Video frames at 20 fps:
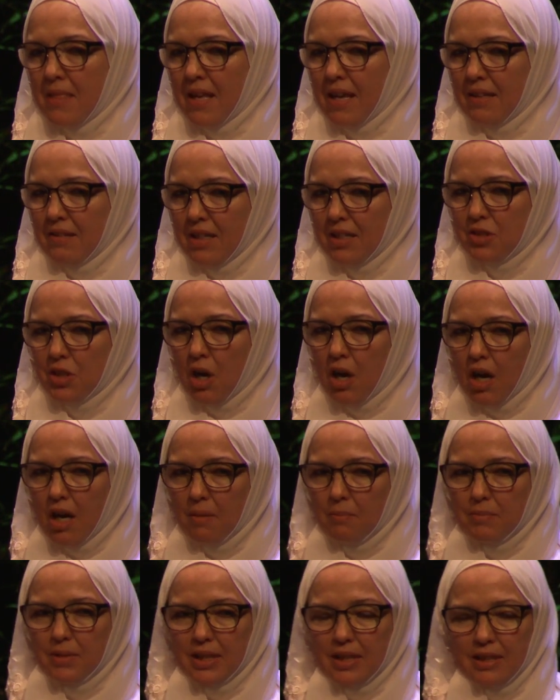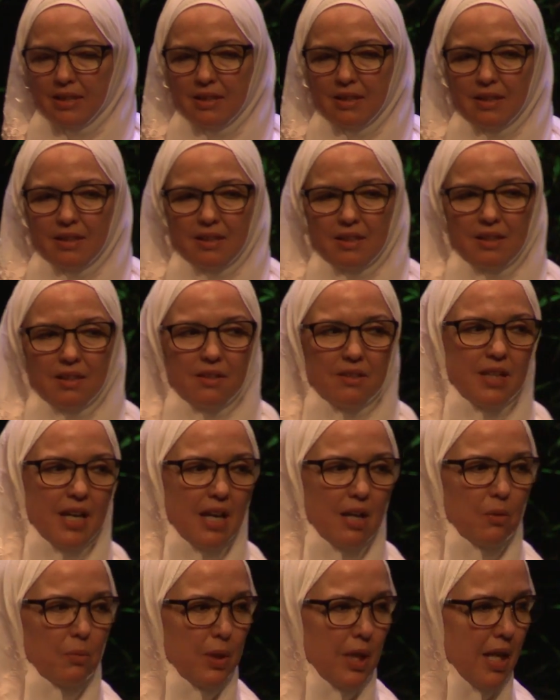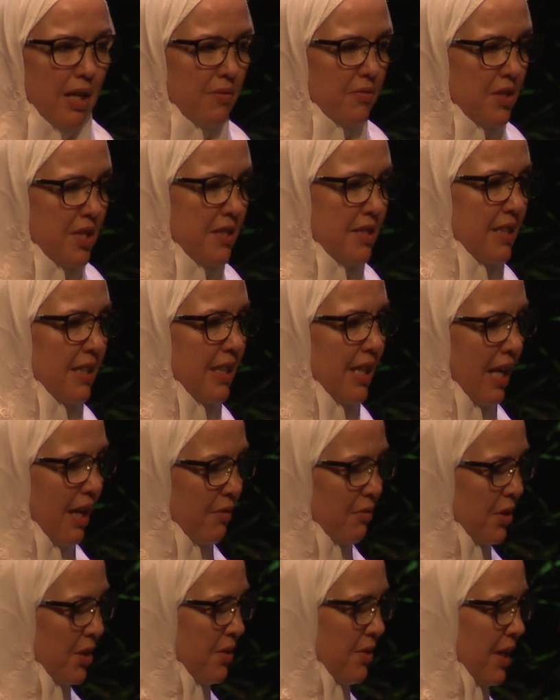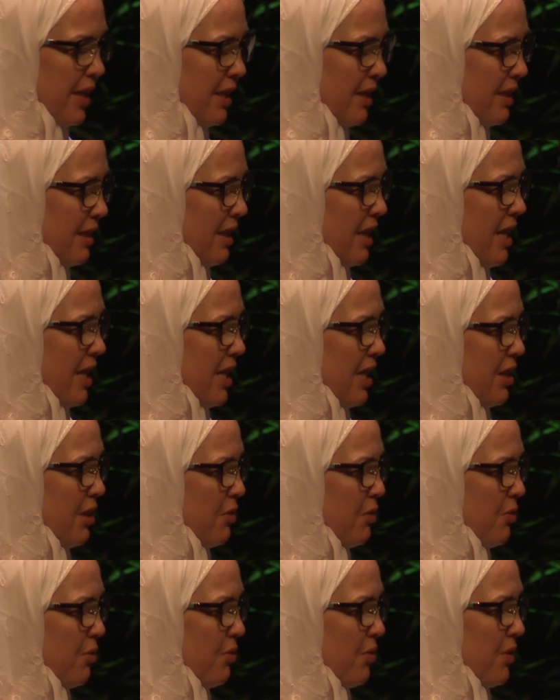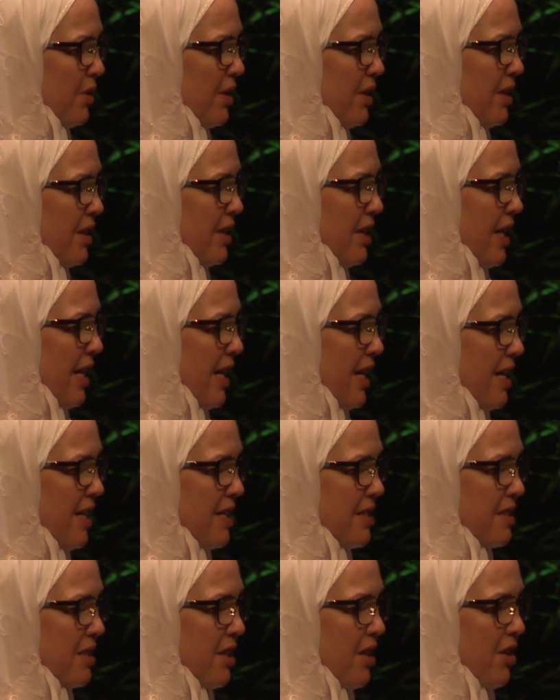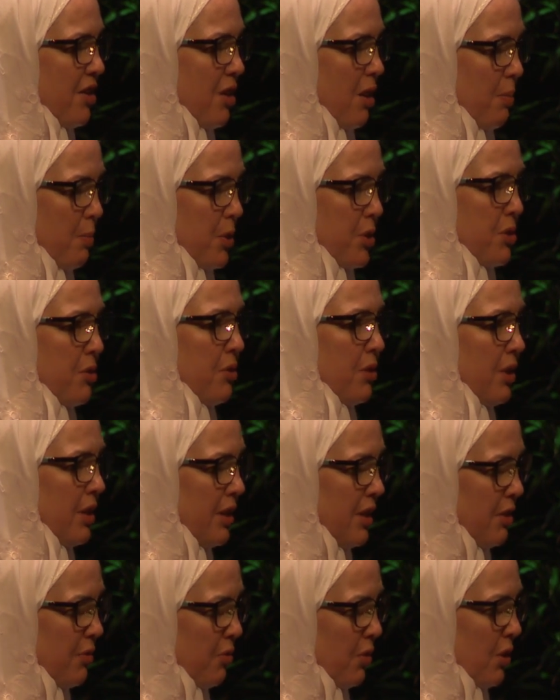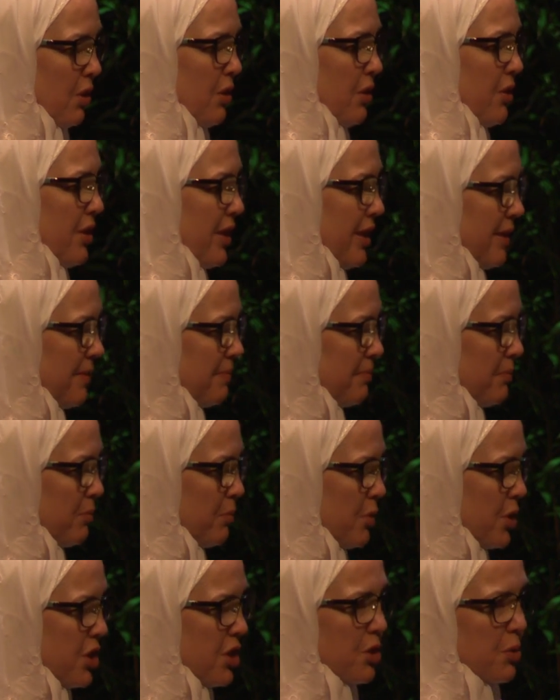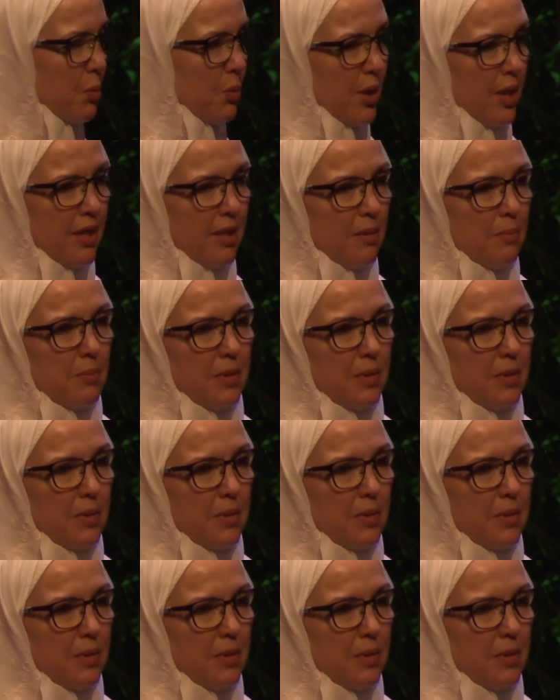And they taught me that we have to see everything in life as an opportunity for learning, which is what it